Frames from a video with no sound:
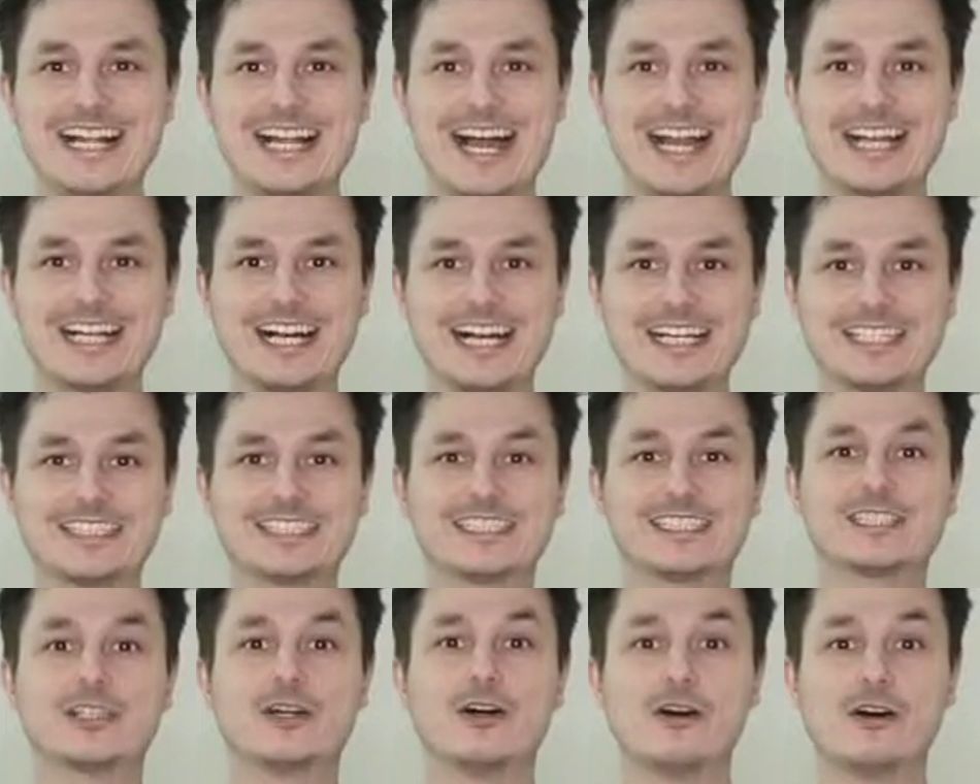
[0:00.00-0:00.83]
Hi guys,
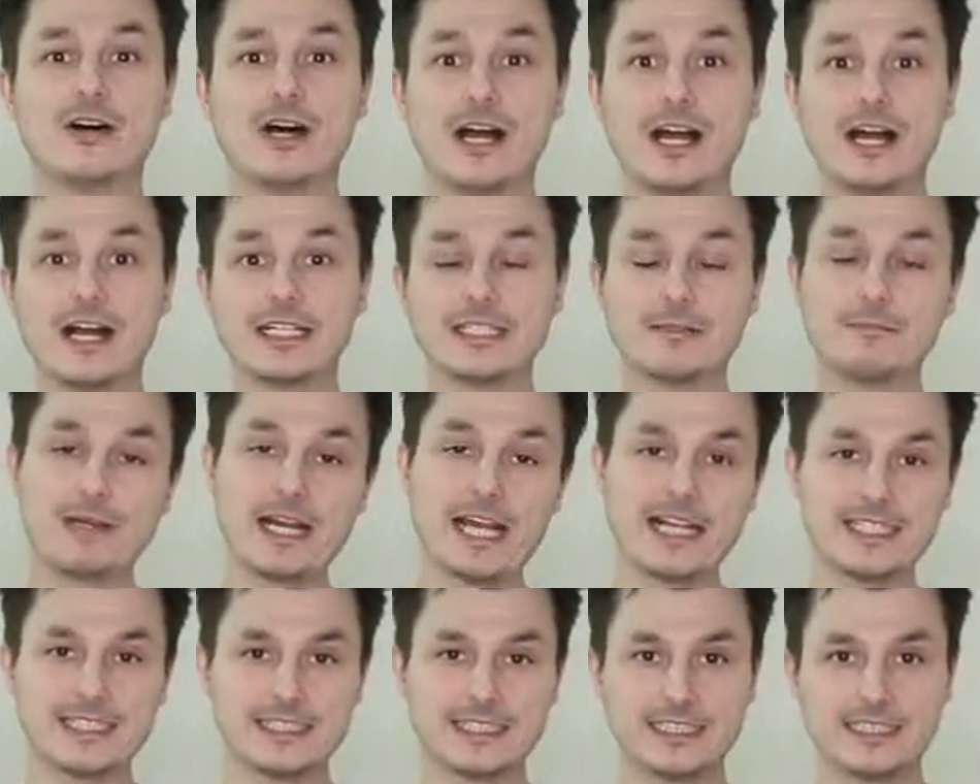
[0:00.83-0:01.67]
so the
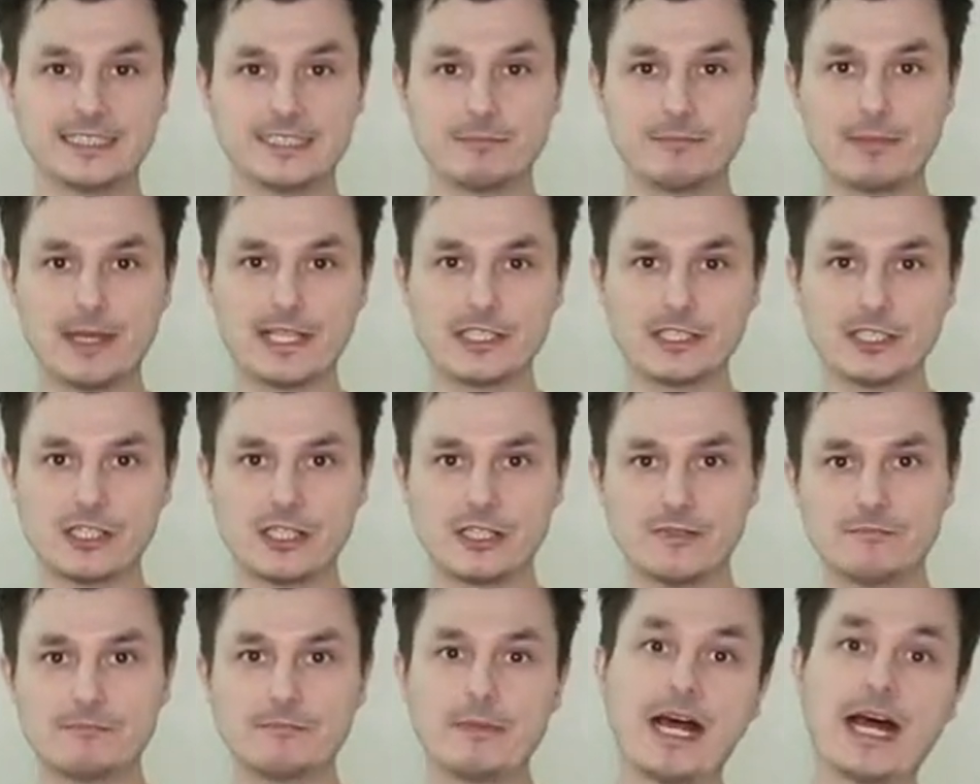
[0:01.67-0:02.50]
plane is still in the paint
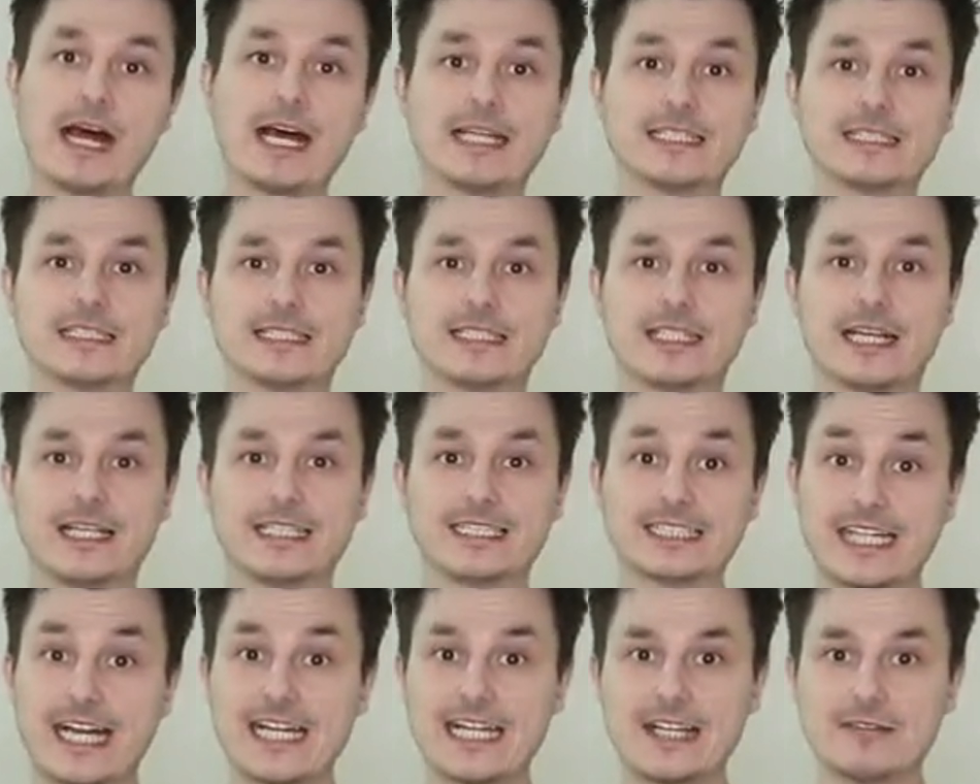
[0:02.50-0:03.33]
shop, but
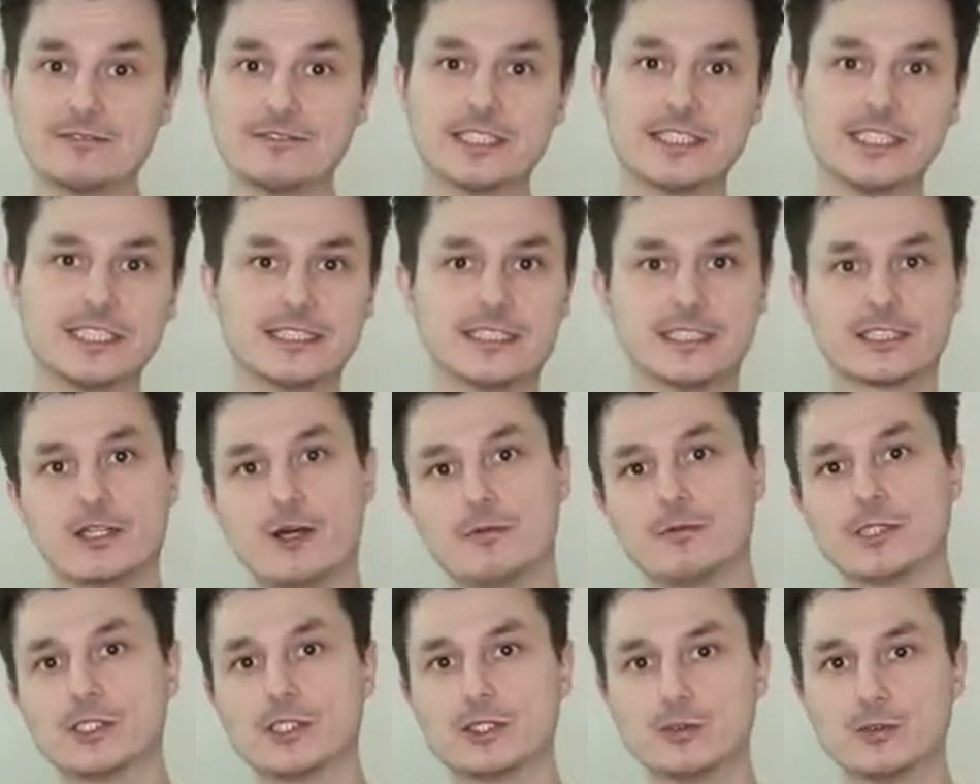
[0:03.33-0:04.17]
skydiving season is
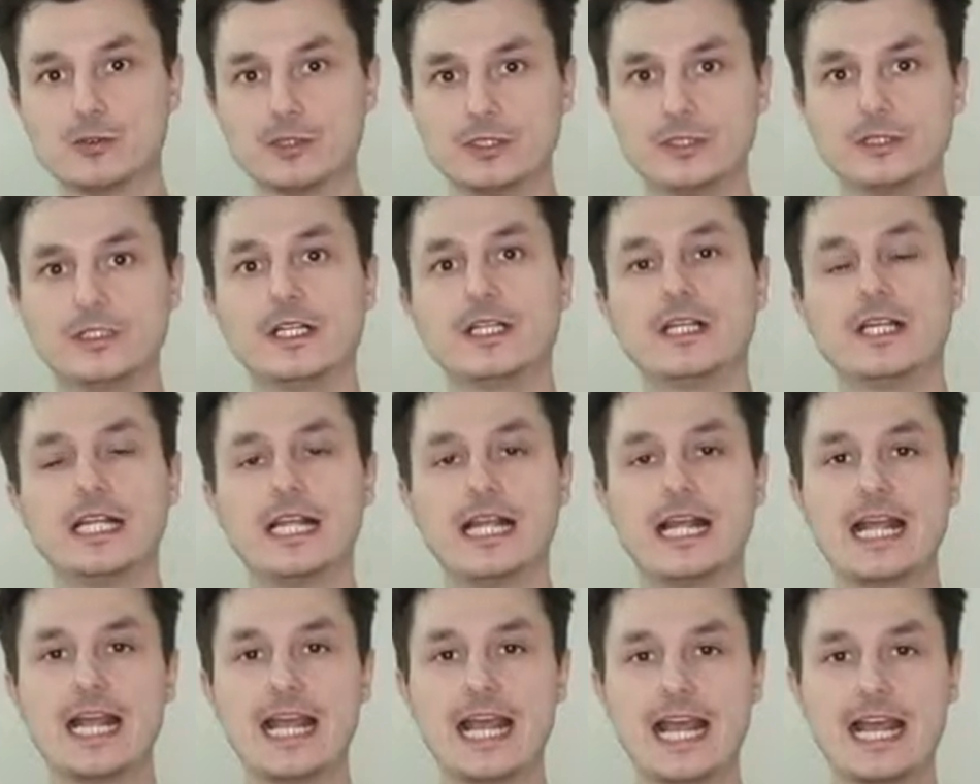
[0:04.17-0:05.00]
coming soon,
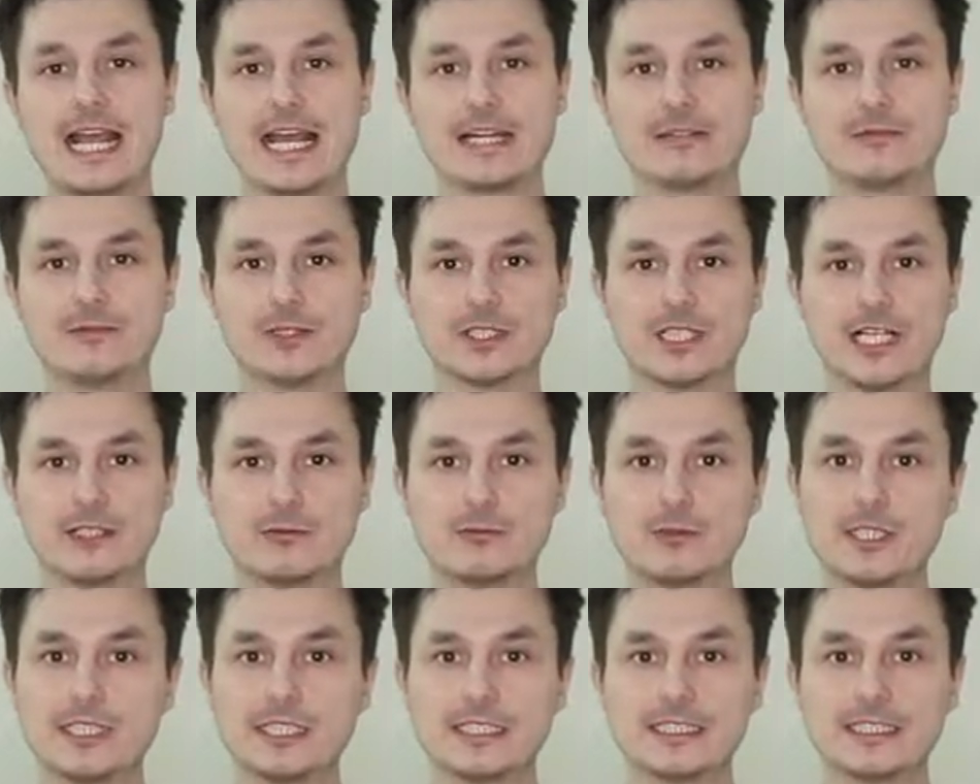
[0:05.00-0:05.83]
and for that
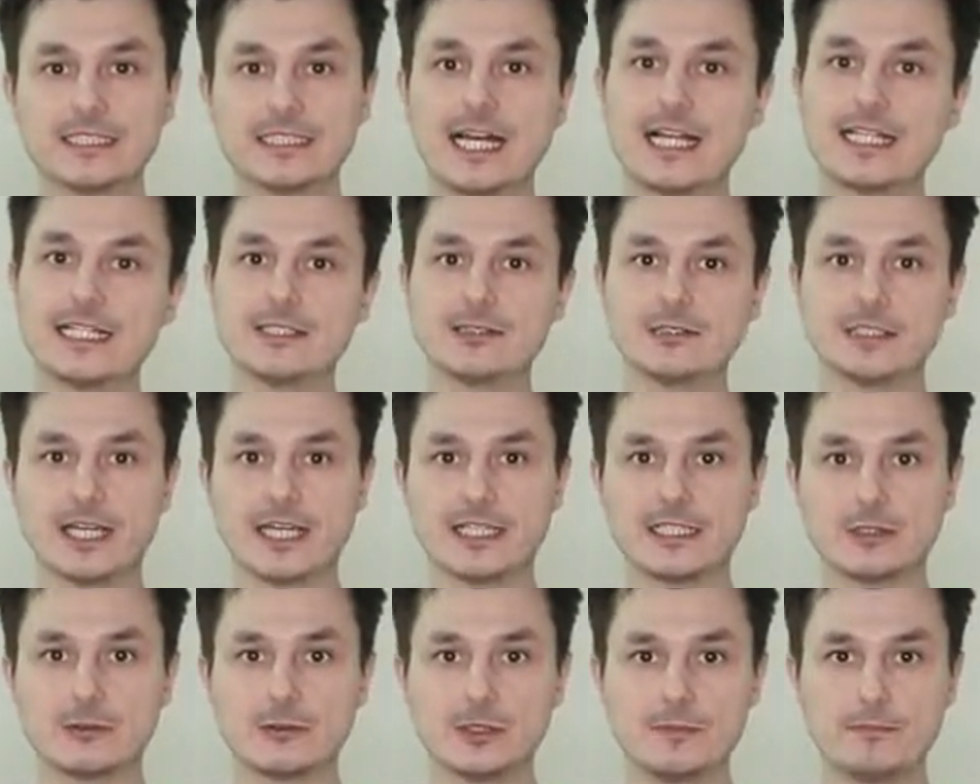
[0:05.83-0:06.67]
reason I need to
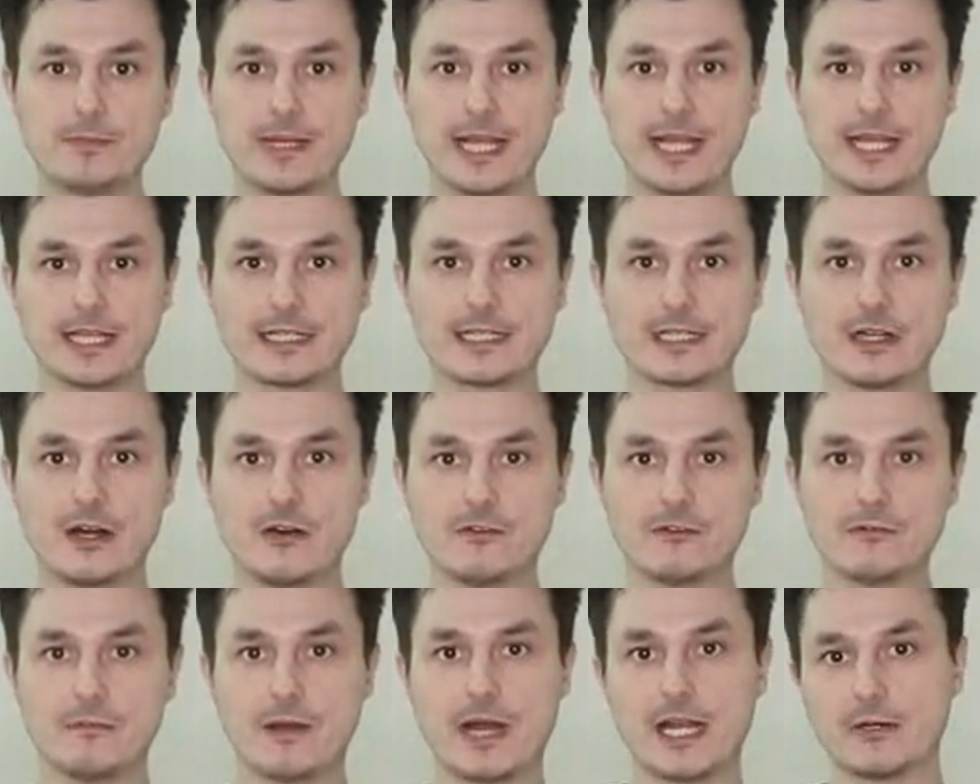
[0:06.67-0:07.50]
get a repack
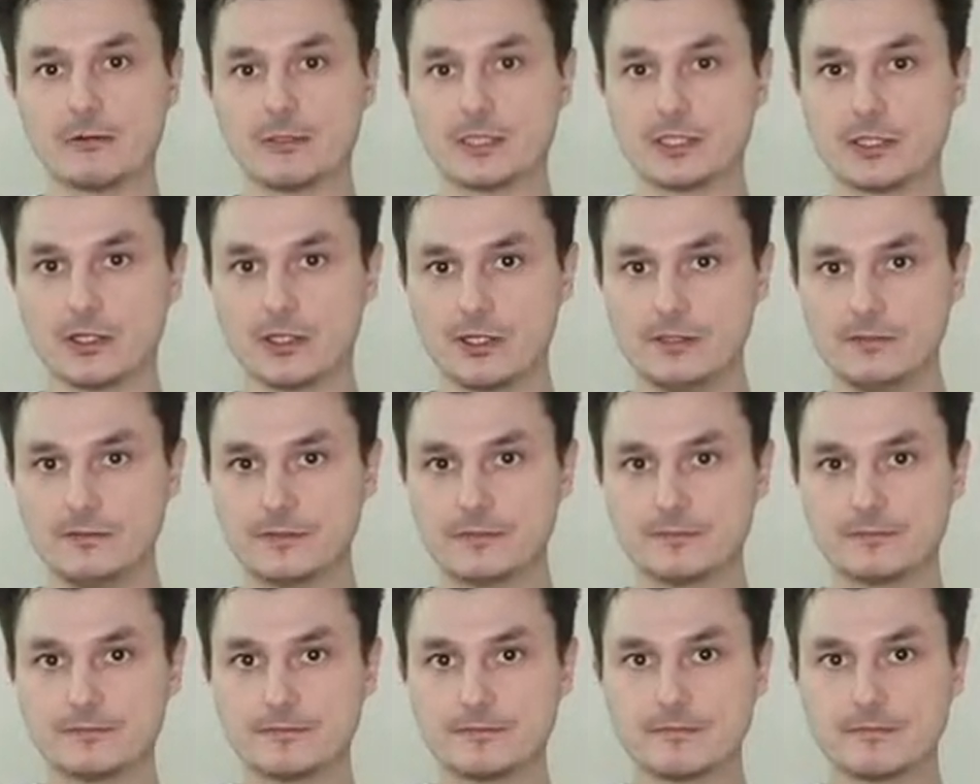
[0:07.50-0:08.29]
of my reserve.